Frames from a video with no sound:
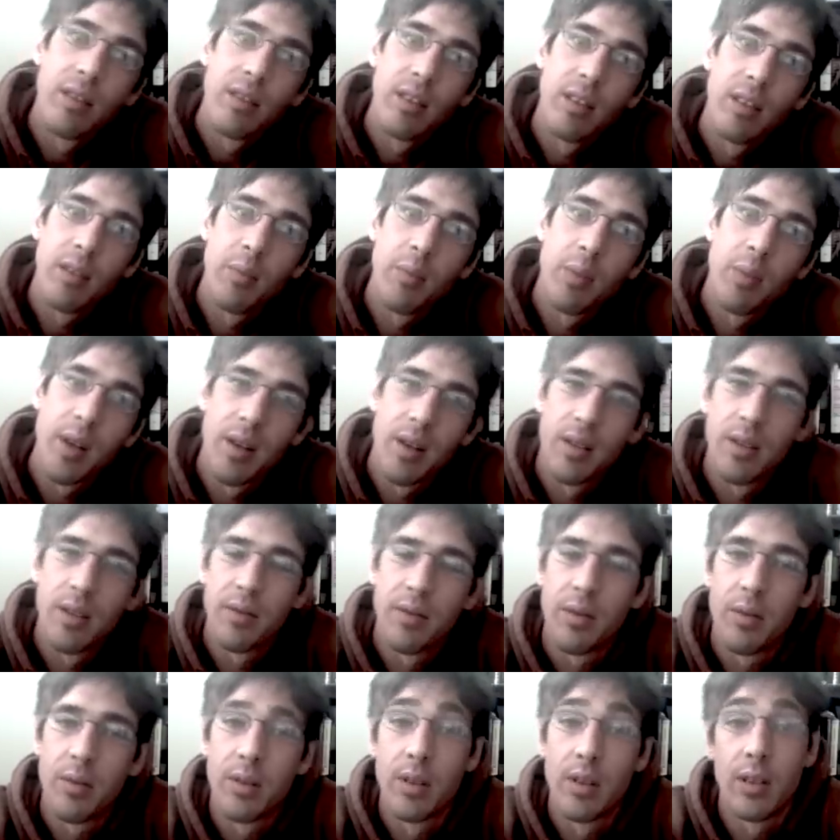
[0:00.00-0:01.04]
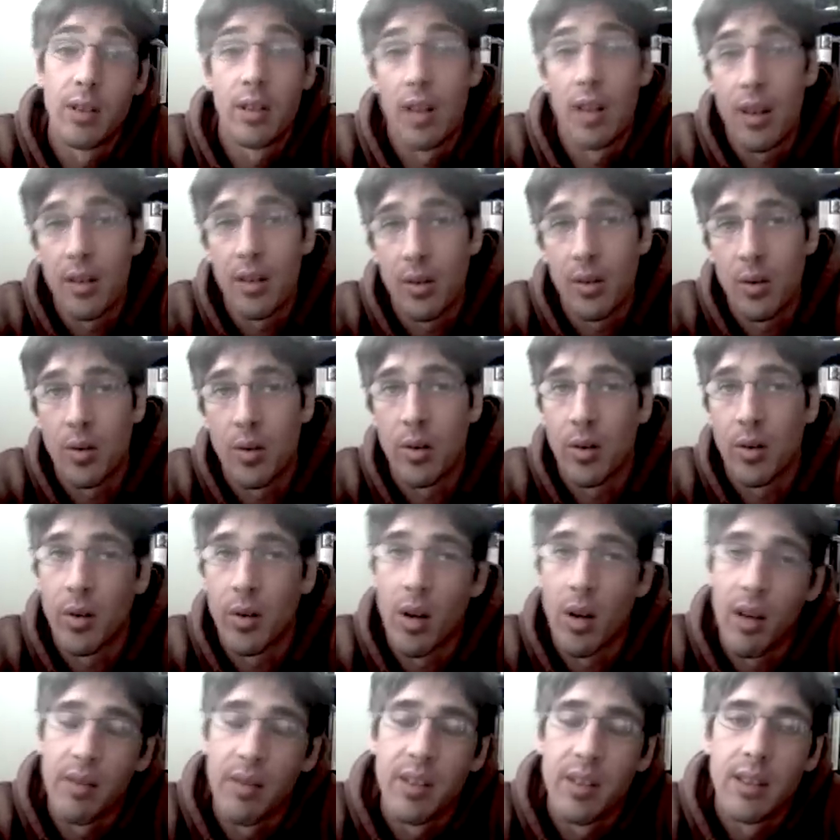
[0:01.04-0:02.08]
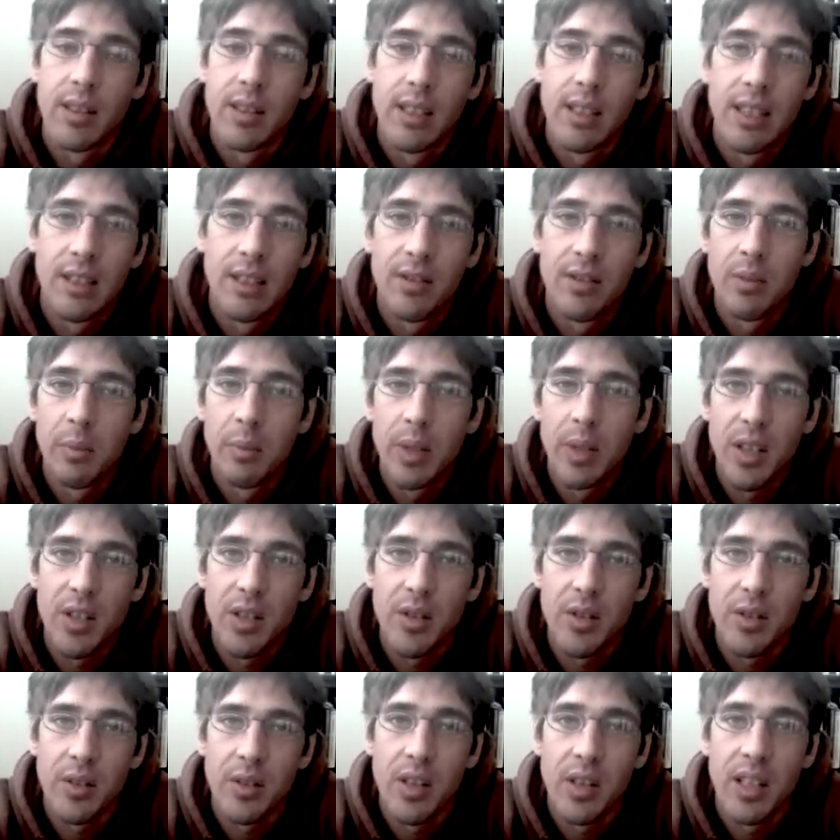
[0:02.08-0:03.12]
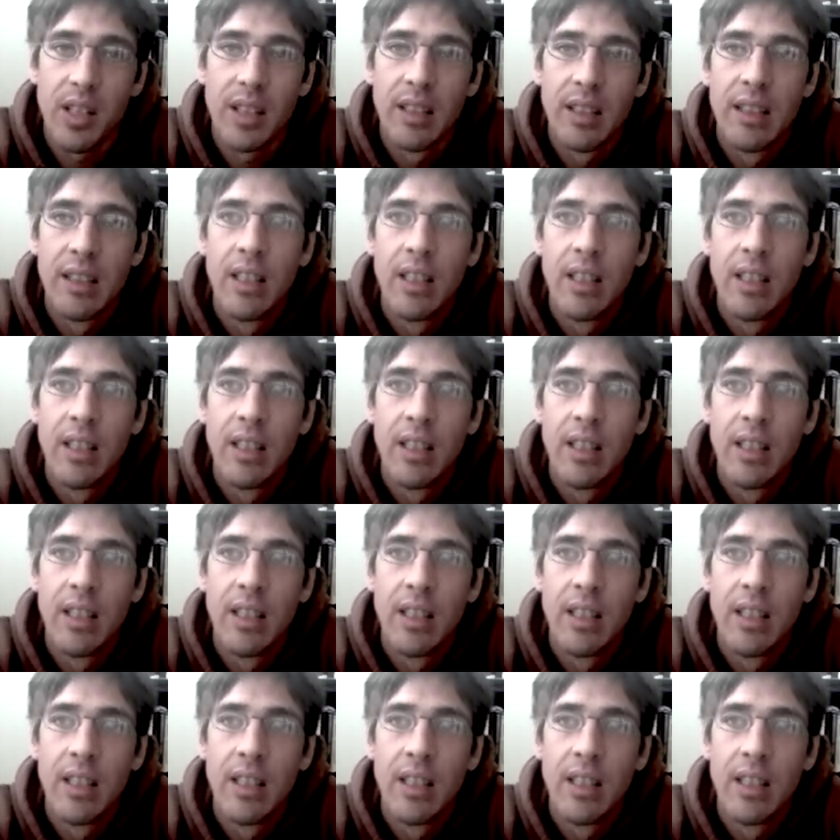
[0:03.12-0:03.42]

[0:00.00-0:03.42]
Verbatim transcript: compared to if it was in another order, obviously different pictures, right?